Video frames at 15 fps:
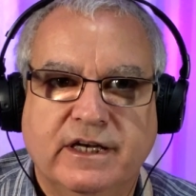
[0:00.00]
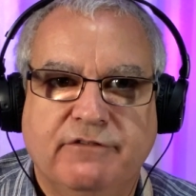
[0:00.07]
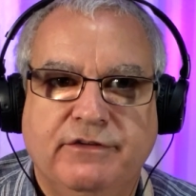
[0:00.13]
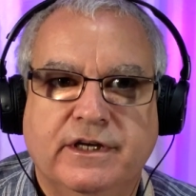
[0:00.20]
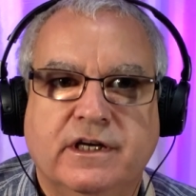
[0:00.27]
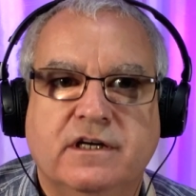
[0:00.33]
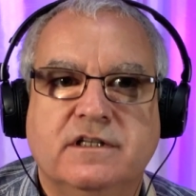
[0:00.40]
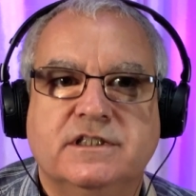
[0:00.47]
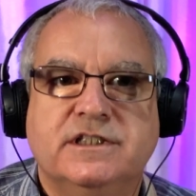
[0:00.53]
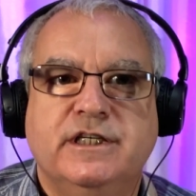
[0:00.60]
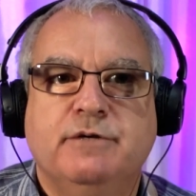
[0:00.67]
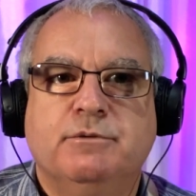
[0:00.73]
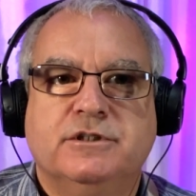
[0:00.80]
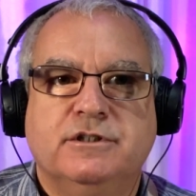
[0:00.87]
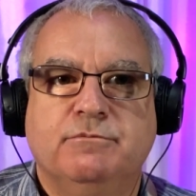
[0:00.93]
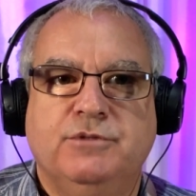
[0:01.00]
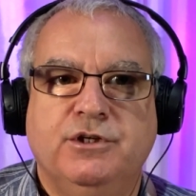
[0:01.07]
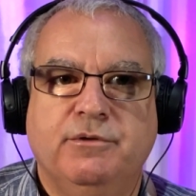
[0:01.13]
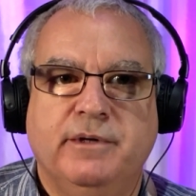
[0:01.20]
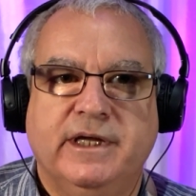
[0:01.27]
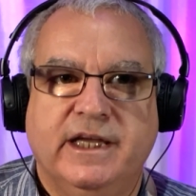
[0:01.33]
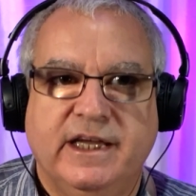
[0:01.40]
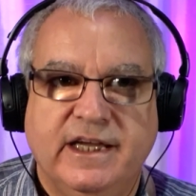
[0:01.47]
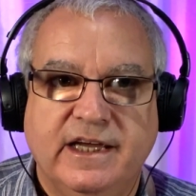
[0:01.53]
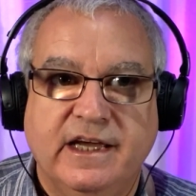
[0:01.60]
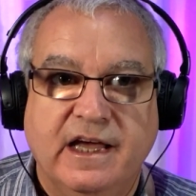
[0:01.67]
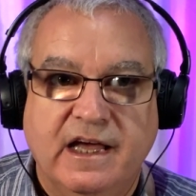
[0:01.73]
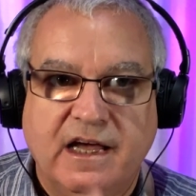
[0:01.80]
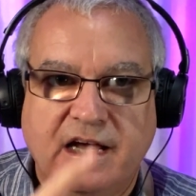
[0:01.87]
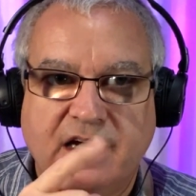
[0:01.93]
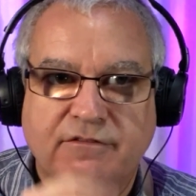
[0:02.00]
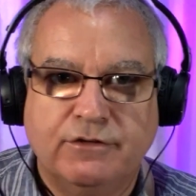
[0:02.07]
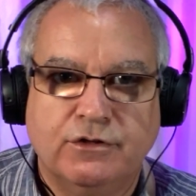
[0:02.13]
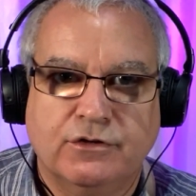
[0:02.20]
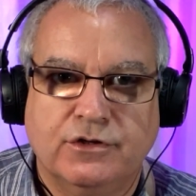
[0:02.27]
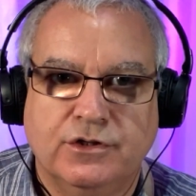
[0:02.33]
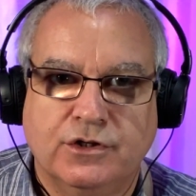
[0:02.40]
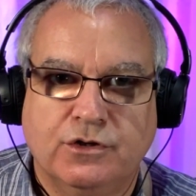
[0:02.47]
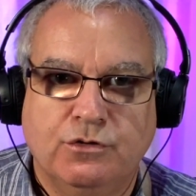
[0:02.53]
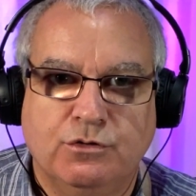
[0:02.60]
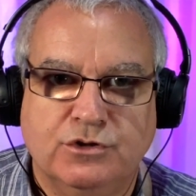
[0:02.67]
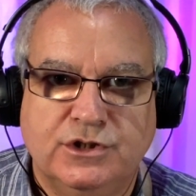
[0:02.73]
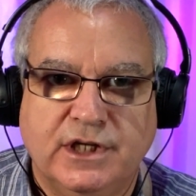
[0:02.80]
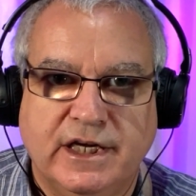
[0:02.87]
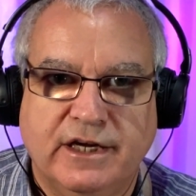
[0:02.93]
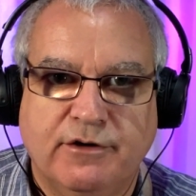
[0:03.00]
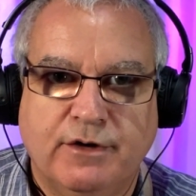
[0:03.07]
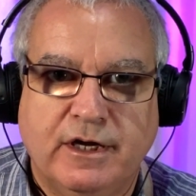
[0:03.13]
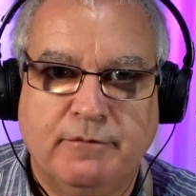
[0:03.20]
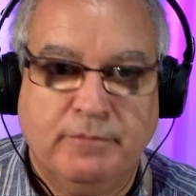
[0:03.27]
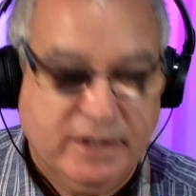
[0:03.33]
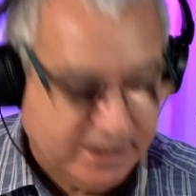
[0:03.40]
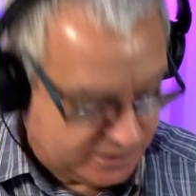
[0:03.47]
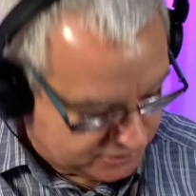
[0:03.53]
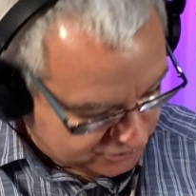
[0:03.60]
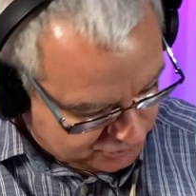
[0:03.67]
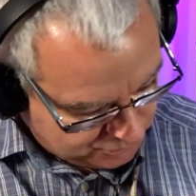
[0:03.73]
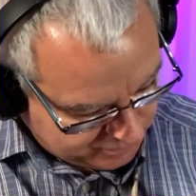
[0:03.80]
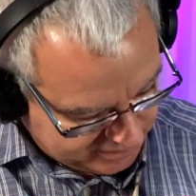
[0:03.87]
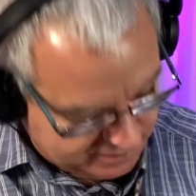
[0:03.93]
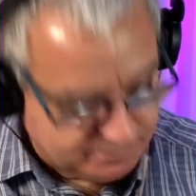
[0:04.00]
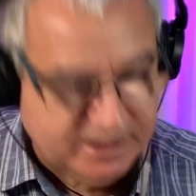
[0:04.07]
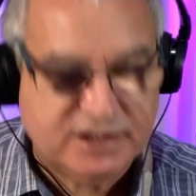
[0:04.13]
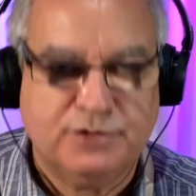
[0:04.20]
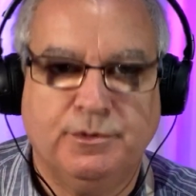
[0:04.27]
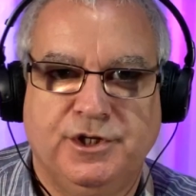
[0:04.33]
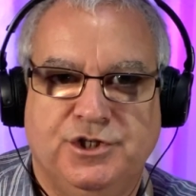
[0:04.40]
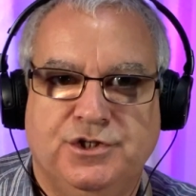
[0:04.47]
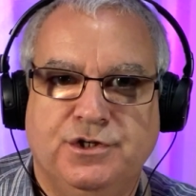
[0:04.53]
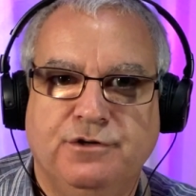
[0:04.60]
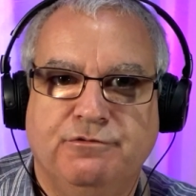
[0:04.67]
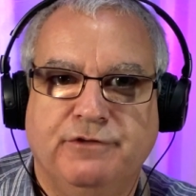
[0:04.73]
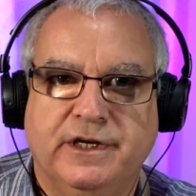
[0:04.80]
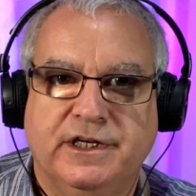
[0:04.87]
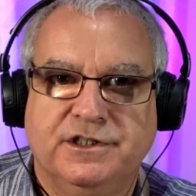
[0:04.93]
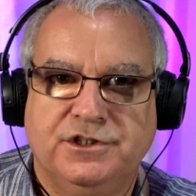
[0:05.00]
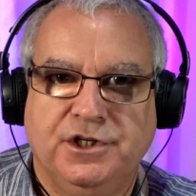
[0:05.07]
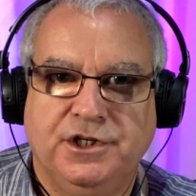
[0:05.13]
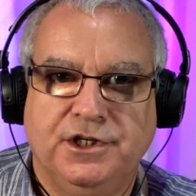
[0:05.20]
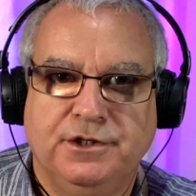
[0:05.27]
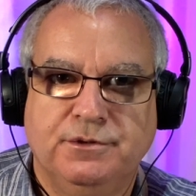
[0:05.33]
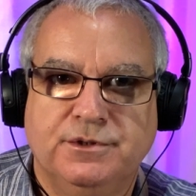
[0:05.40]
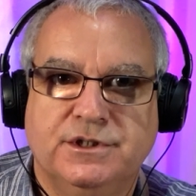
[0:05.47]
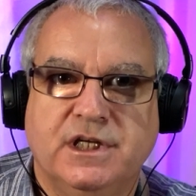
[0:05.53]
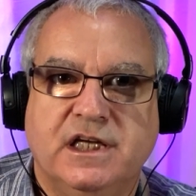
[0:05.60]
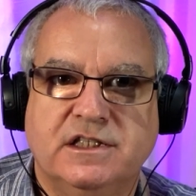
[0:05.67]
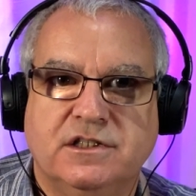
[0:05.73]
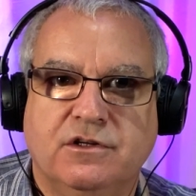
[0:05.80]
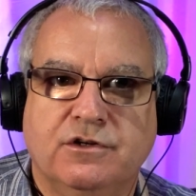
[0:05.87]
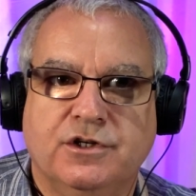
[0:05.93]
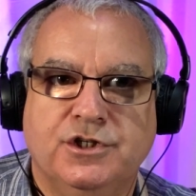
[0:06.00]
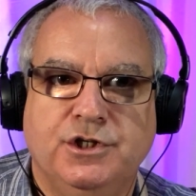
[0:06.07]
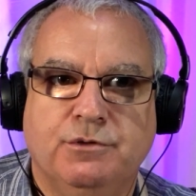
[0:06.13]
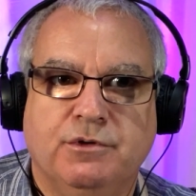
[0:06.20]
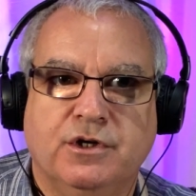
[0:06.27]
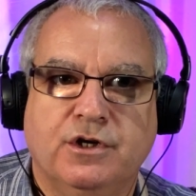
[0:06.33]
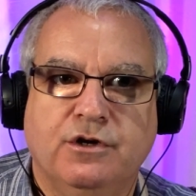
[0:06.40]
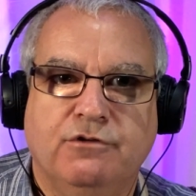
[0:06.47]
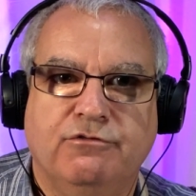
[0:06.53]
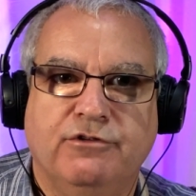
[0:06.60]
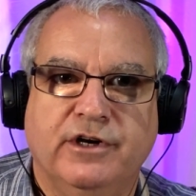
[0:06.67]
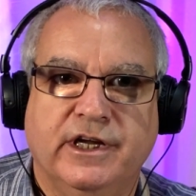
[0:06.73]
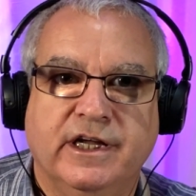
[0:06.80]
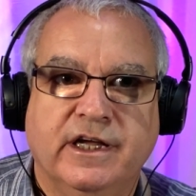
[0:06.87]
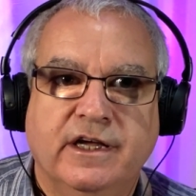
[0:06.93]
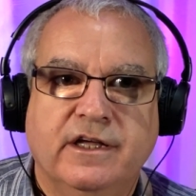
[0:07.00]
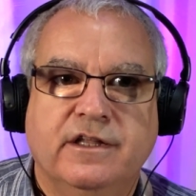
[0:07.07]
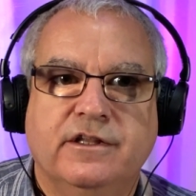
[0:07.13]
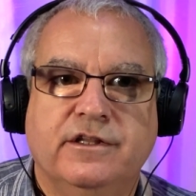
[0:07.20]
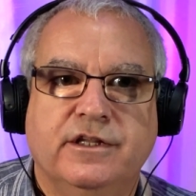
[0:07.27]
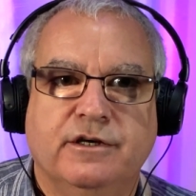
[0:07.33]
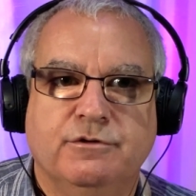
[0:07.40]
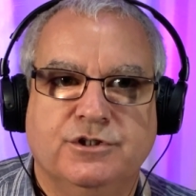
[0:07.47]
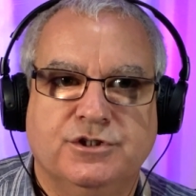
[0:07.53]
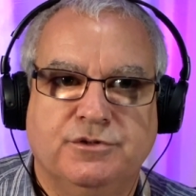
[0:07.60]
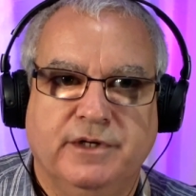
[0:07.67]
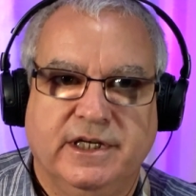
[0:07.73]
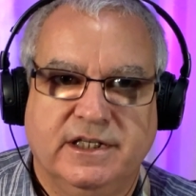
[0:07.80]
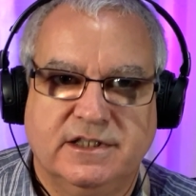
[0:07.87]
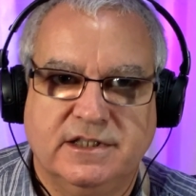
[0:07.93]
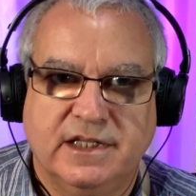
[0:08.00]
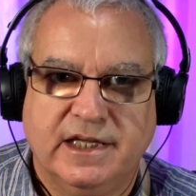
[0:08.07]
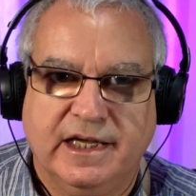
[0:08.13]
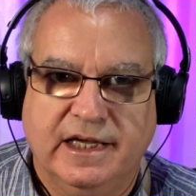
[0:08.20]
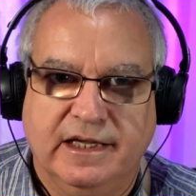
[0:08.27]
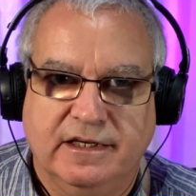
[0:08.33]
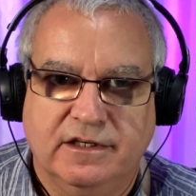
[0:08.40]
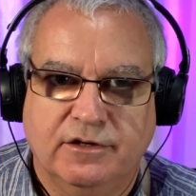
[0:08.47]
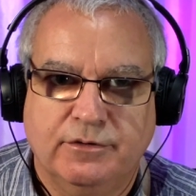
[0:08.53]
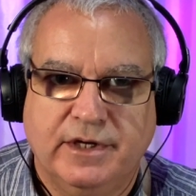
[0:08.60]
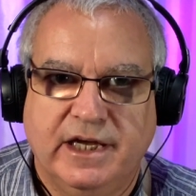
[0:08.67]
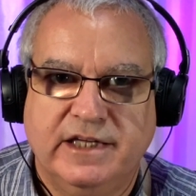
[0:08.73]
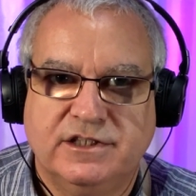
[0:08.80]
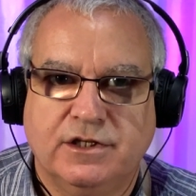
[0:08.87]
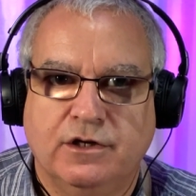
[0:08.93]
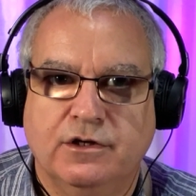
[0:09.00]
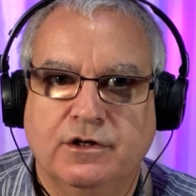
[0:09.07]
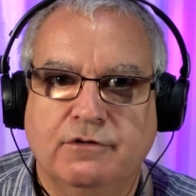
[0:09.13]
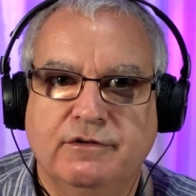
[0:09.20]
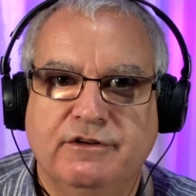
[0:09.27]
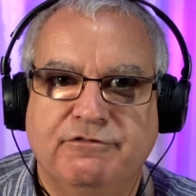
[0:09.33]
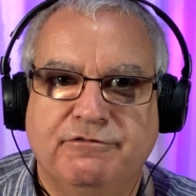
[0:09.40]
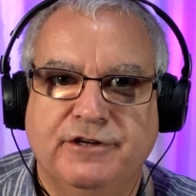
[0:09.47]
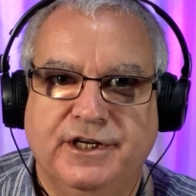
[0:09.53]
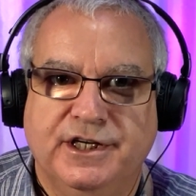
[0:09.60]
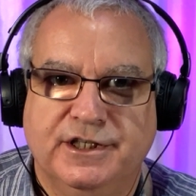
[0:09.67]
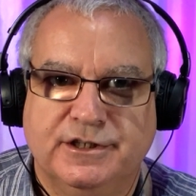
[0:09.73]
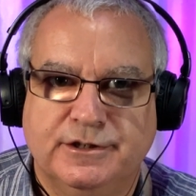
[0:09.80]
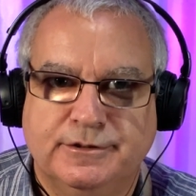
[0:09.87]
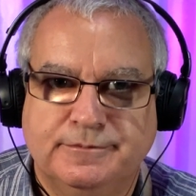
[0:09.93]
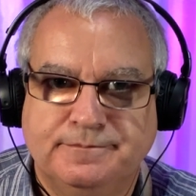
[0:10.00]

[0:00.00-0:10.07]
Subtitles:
If you can't see what I'm doing here, have a look at the chord diagram. It doesn't really matter which two fingers you use as long as you are covering those strings there. Okay, it's got a lovely finish.